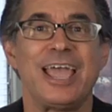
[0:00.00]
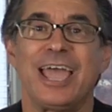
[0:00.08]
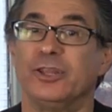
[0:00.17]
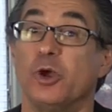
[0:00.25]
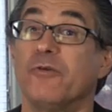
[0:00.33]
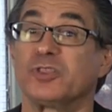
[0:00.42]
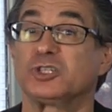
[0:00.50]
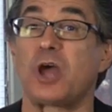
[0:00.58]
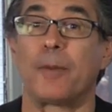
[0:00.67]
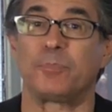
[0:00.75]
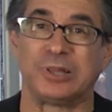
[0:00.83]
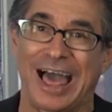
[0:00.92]
And the over the
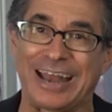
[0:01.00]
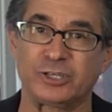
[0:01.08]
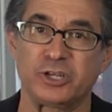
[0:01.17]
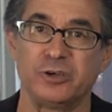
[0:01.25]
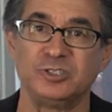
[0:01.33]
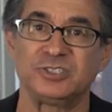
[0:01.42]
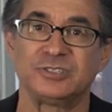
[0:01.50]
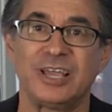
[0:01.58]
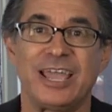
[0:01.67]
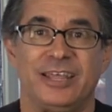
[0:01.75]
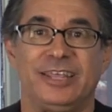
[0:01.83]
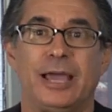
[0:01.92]
top platitudes,
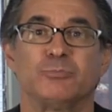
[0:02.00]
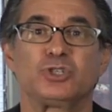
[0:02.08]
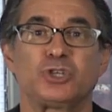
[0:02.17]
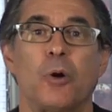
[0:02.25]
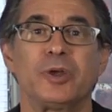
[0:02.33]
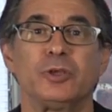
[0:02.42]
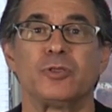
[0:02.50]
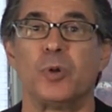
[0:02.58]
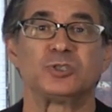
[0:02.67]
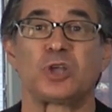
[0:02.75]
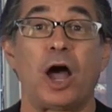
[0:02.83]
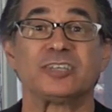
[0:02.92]
I mean, I'm showing you the
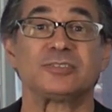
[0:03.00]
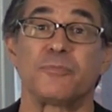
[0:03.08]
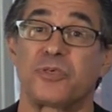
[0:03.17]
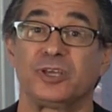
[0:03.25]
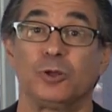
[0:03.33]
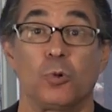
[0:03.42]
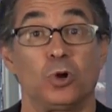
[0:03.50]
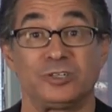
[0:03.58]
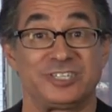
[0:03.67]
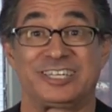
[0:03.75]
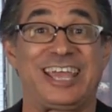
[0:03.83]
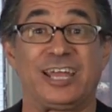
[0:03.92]
most awesome thing in the
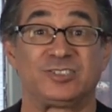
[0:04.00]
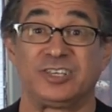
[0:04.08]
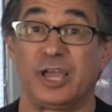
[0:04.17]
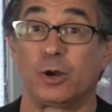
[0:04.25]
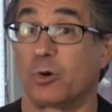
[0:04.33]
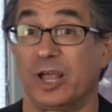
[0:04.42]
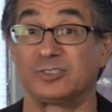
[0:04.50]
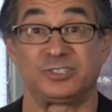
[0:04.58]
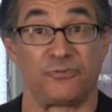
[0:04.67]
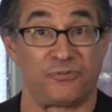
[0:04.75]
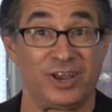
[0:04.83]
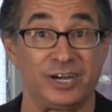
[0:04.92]
world you can't see anywhere else
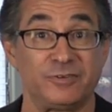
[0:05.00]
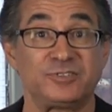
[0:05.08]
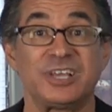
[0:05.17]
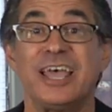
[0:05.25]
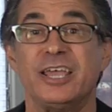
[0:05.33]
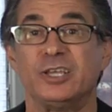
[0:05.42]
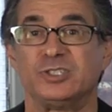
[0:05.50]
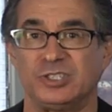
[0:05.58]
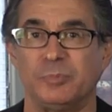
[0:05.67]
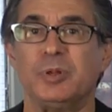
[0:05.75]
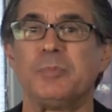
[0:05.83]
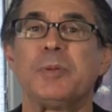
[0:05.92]
definitives,
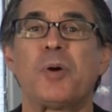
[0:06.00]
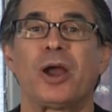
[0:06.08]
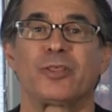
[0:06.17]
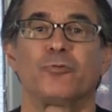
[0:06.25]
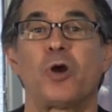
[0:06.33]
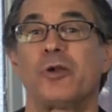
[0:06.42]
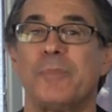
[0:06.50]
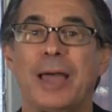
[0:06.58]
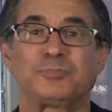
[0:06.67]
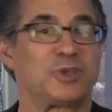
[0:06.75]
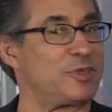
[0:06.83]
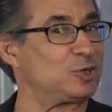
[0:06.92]
seem to be part of the
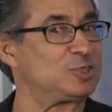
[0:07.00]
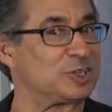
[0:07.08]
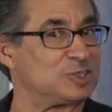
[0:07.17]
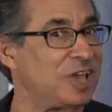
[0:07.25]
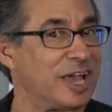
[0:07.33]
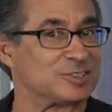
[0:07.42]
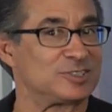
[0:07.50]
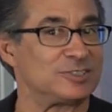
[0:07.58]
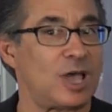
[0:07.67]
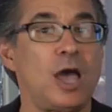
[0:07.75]
roadmap to their success.